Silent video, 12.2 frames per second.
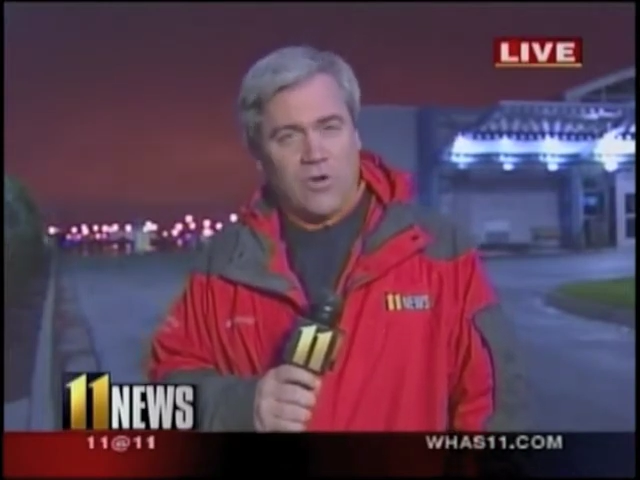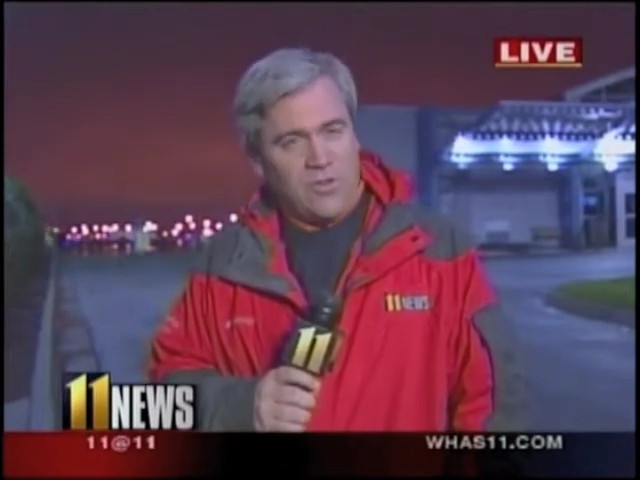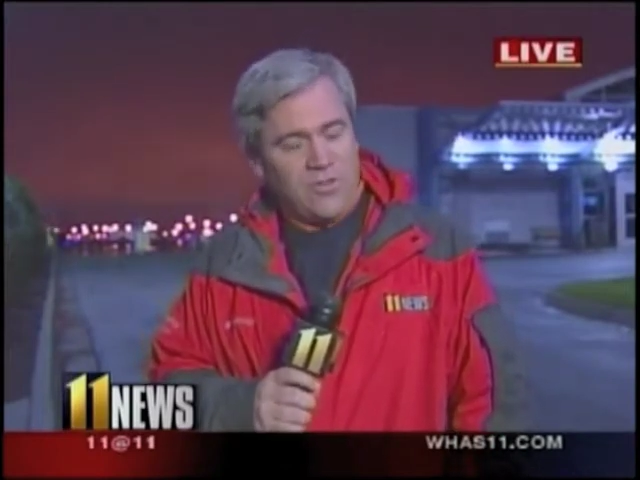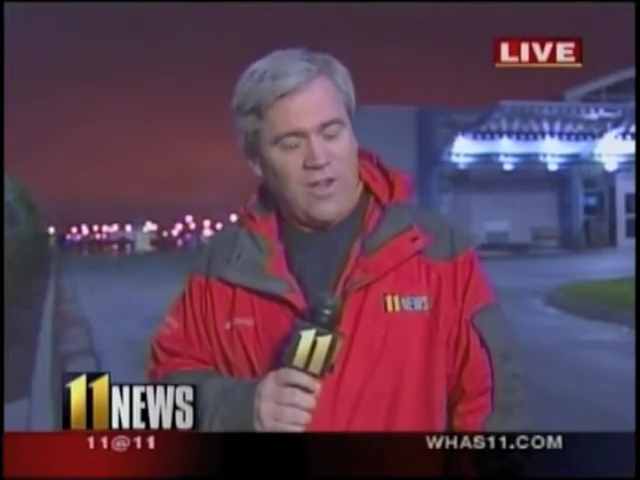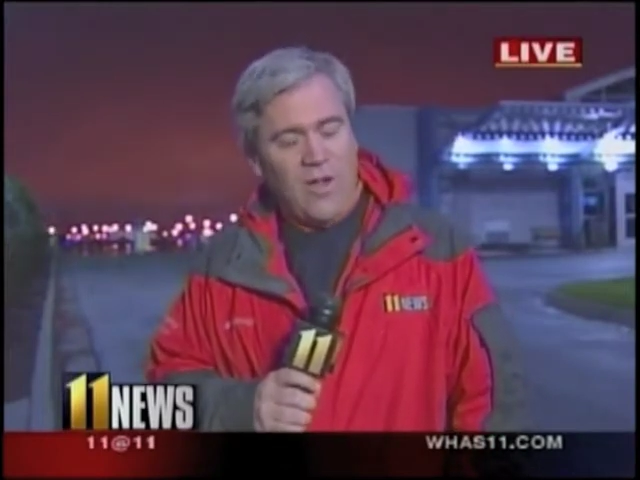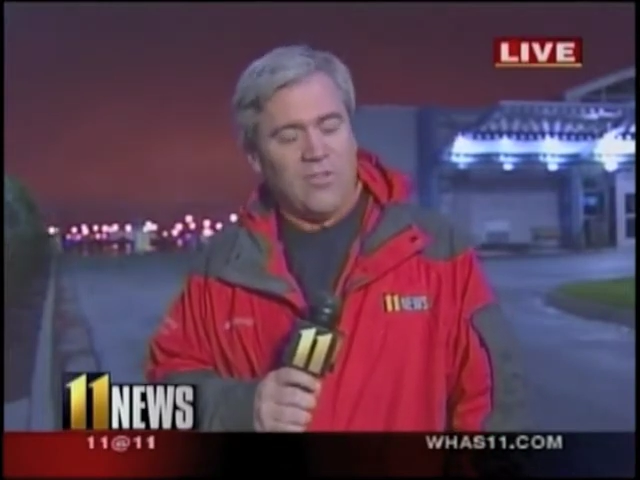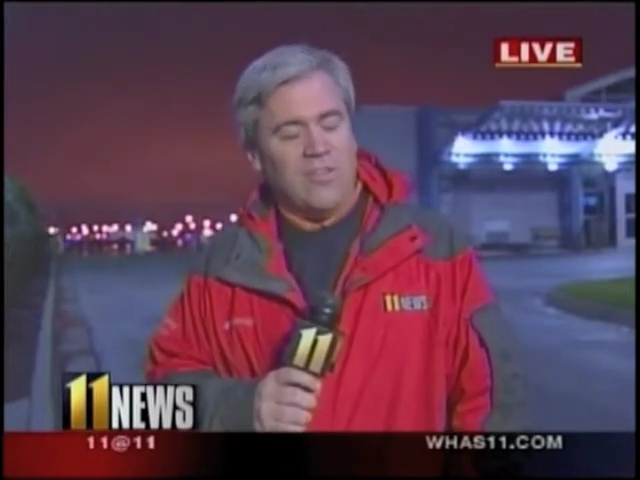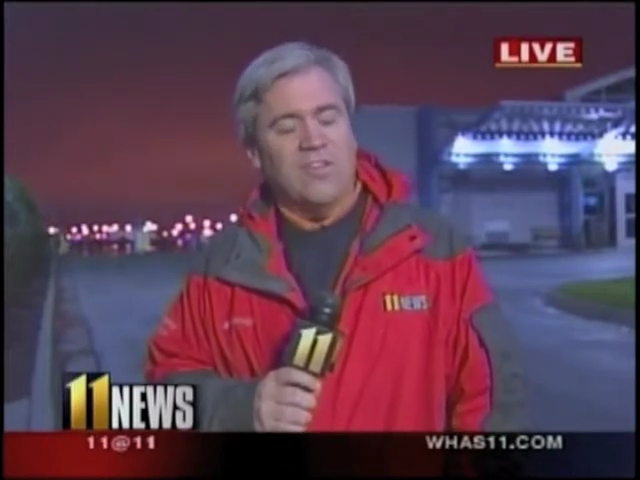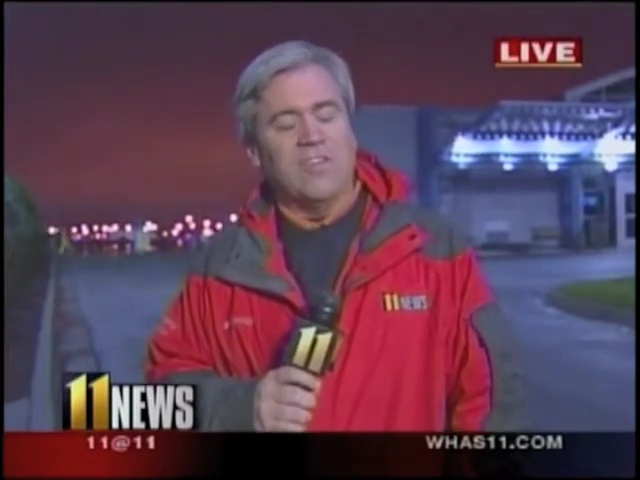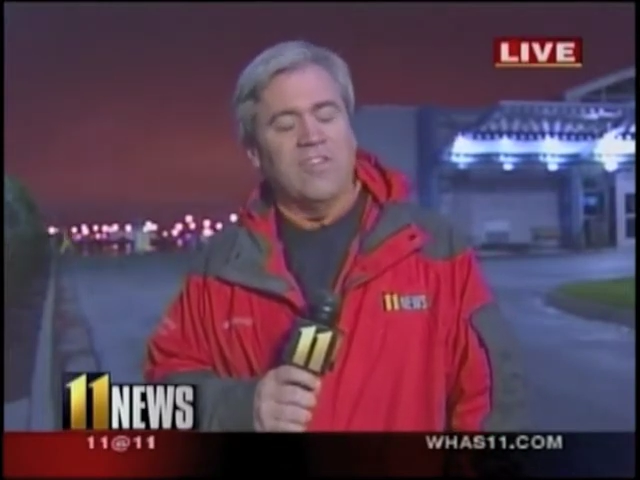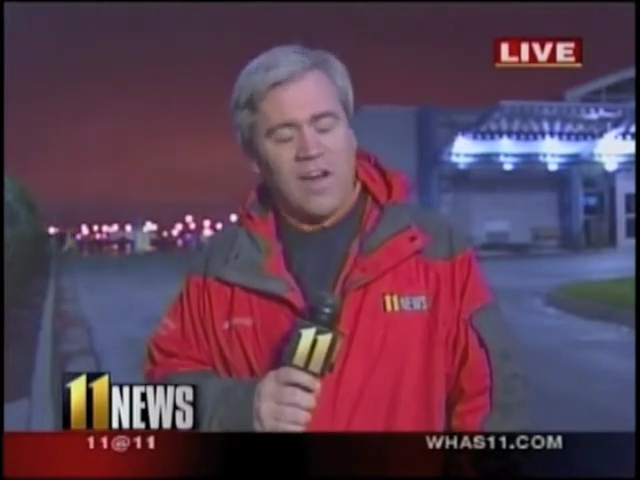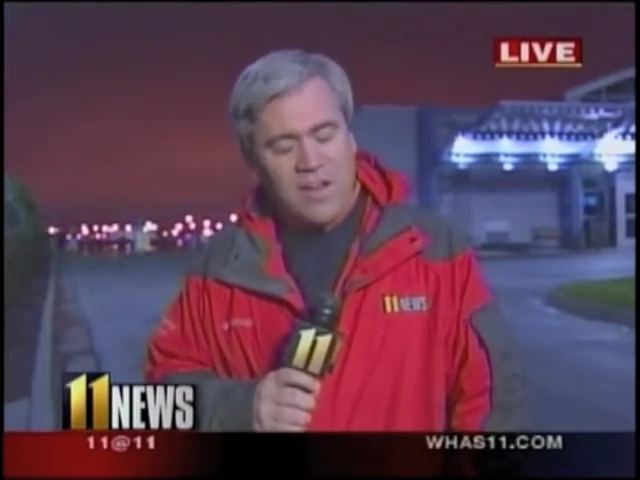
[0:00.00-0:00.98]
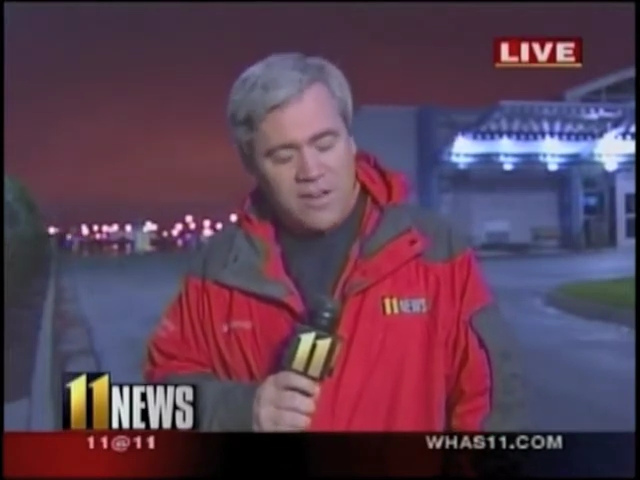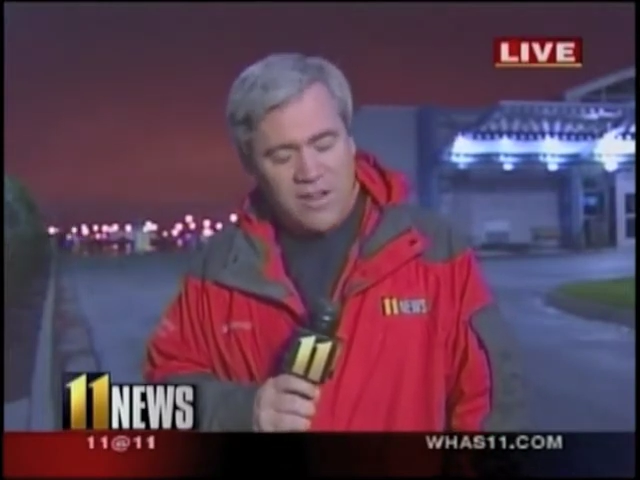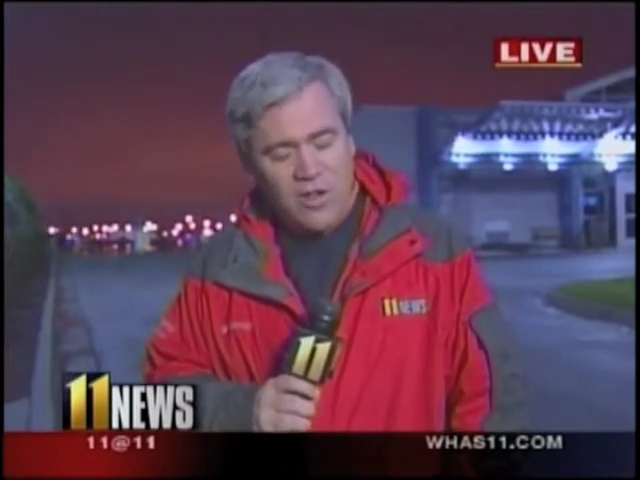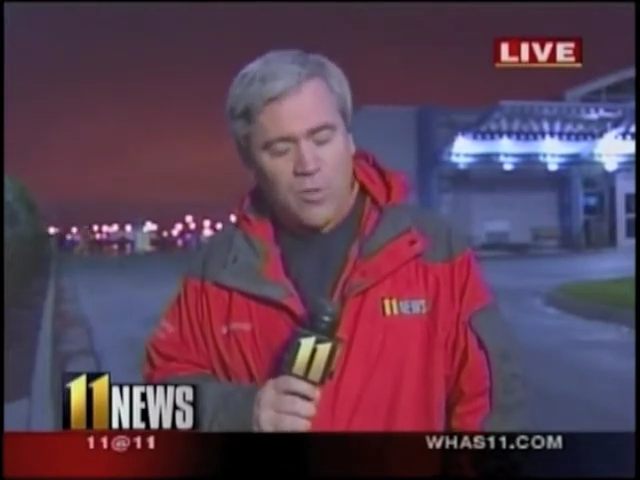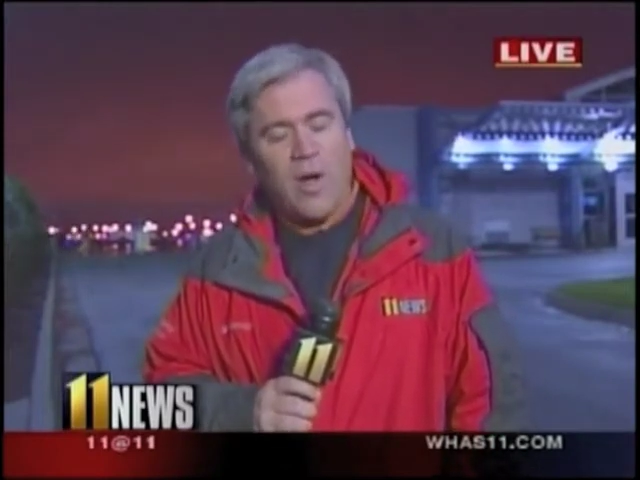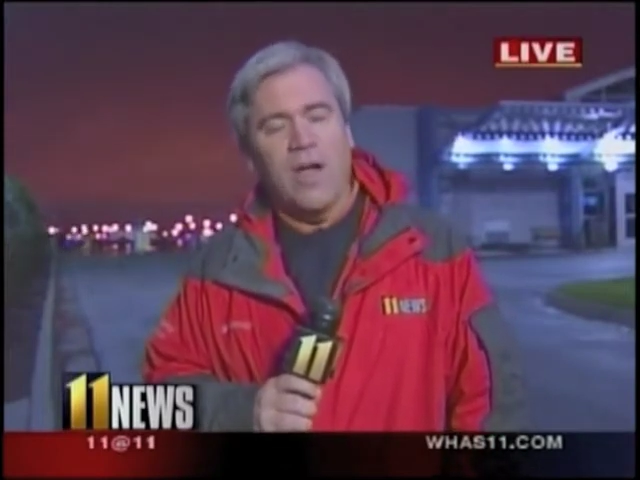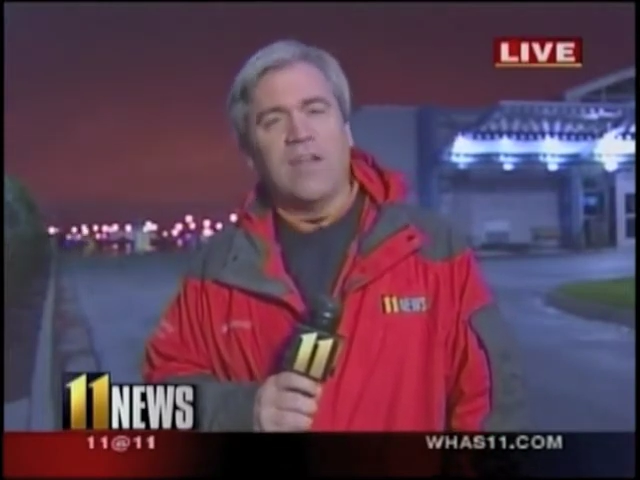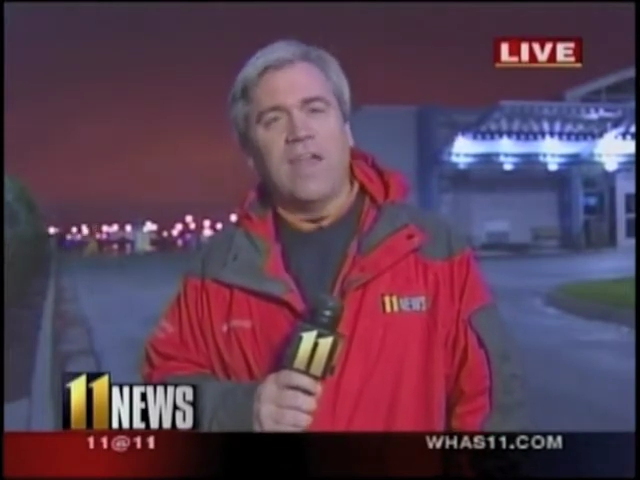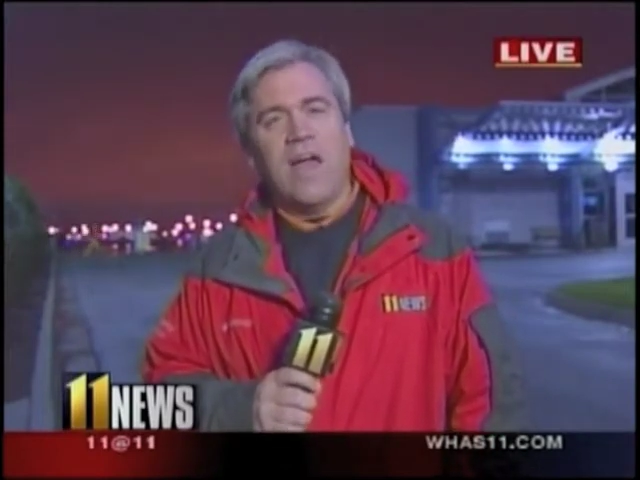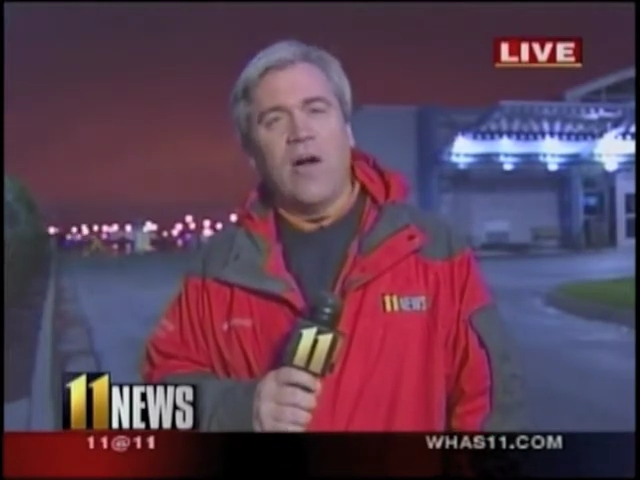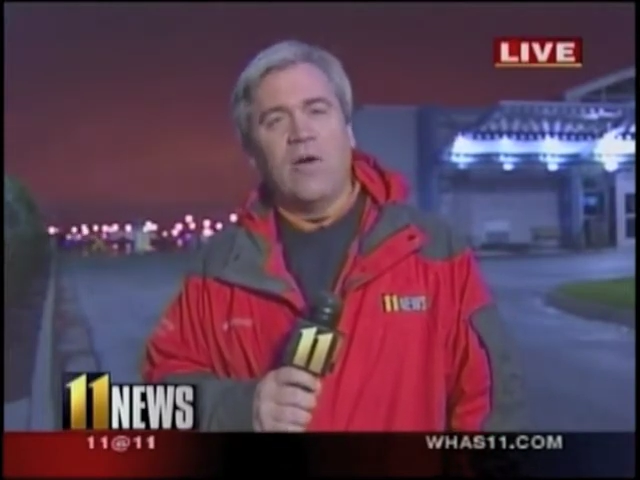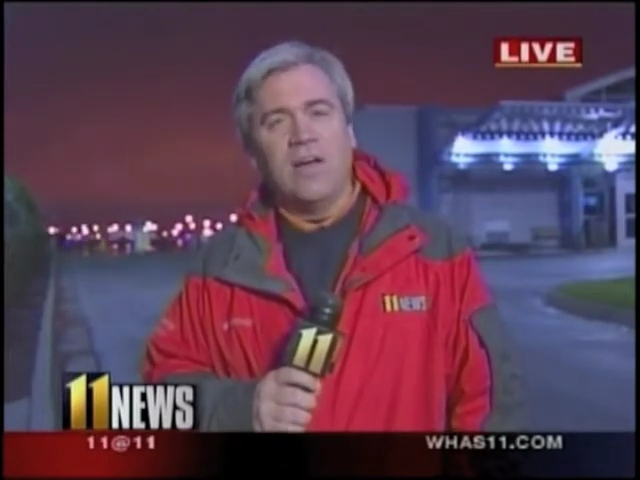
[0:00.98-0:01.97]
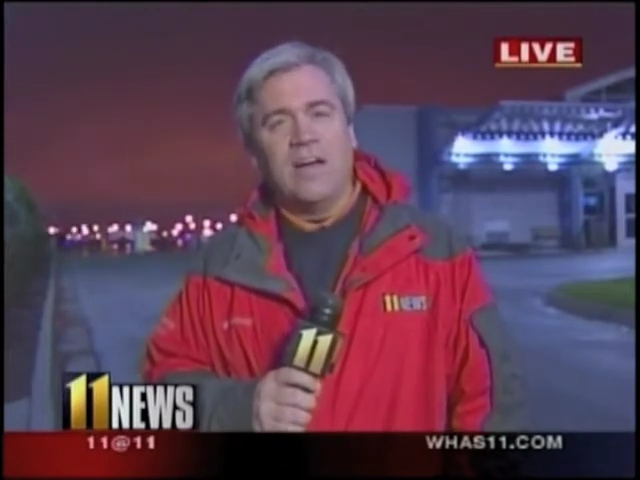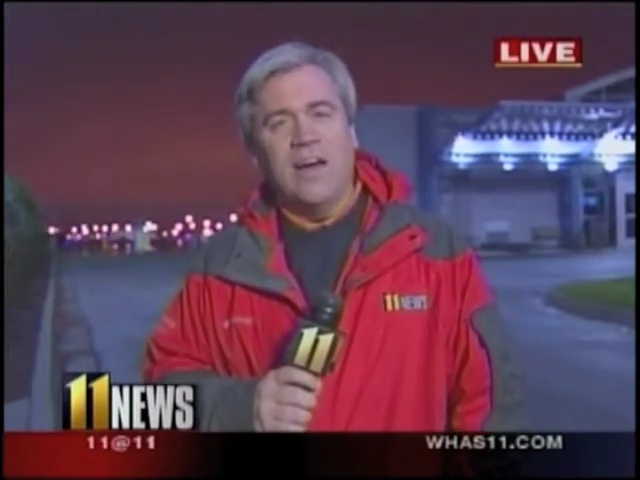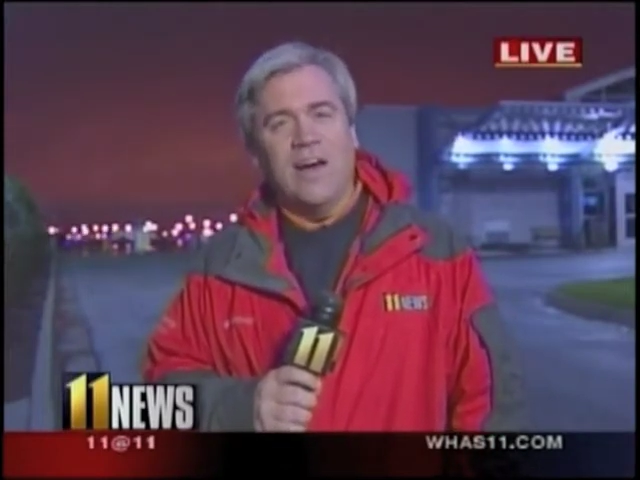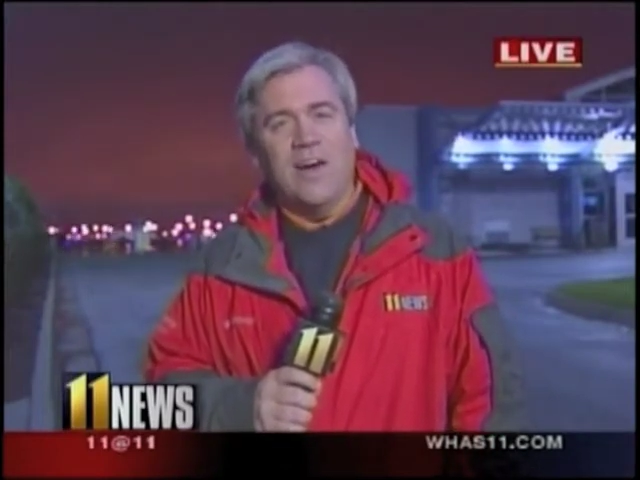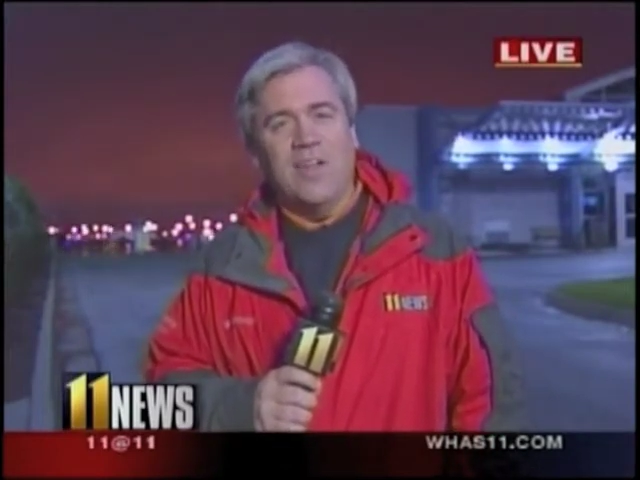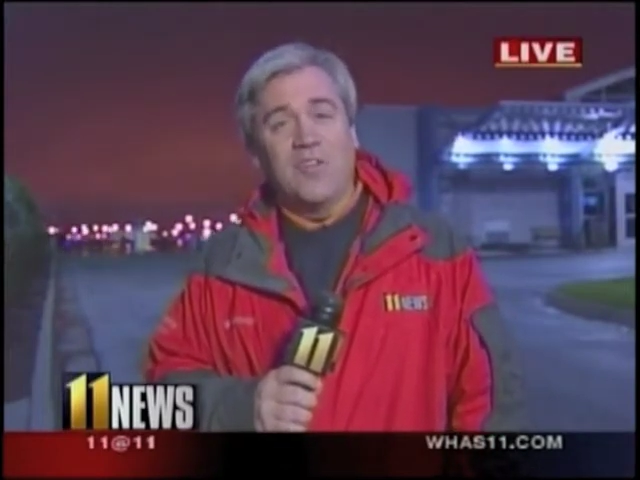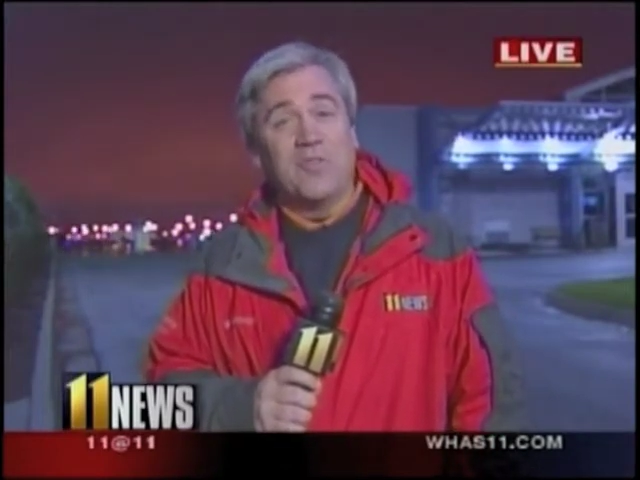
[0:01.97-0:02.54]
sources tell us it's a done deal right now, uh,